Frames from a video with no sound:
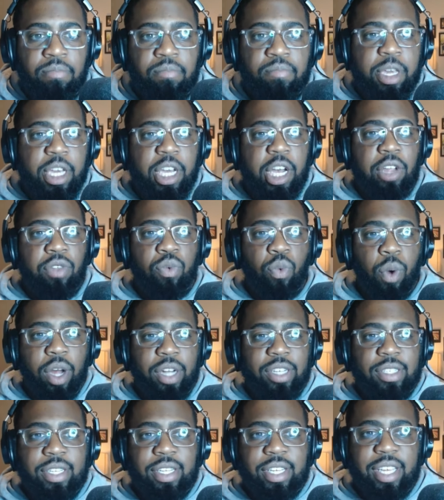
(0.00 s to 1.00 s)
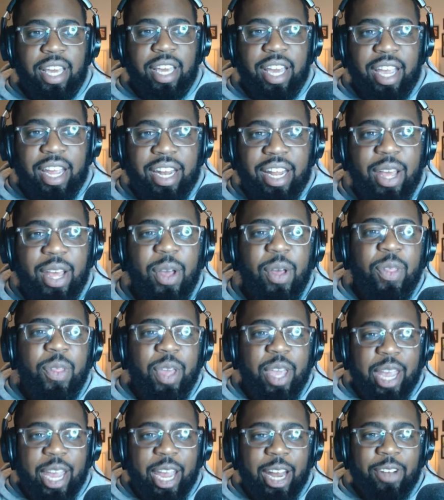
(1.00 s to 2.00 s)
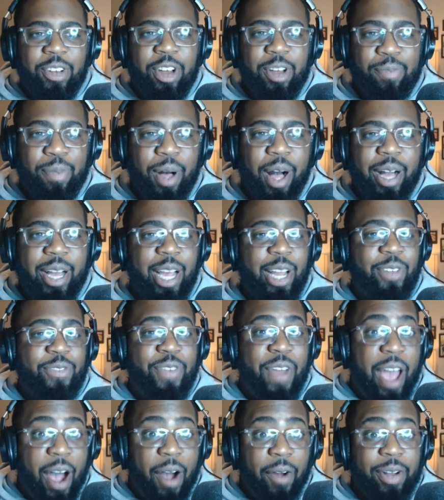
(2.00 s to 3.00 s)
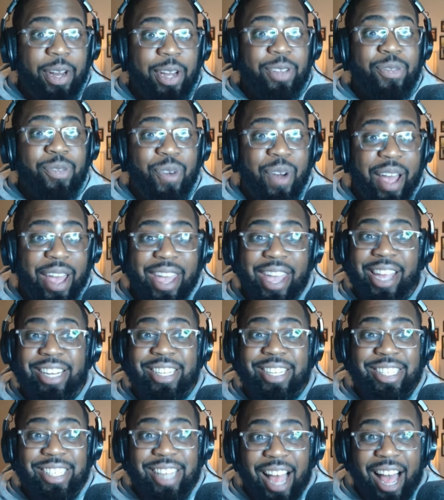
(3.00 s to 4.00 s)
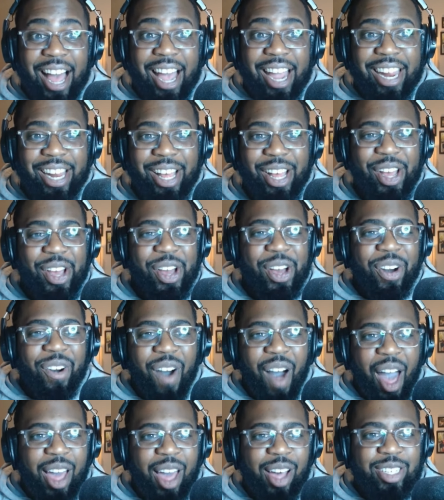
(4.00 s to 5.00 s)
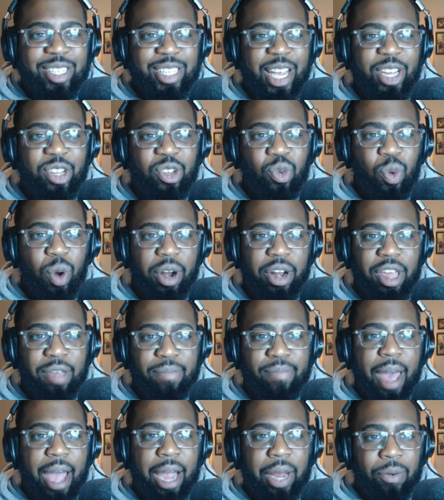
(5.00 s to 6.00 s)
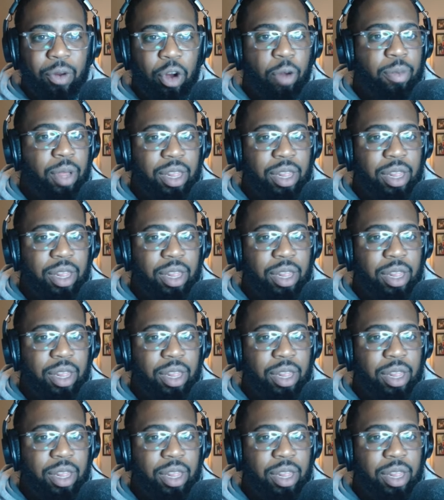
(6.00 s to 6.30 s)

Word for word: because once again, the injury bug has found its way inside Ohio State's running back room.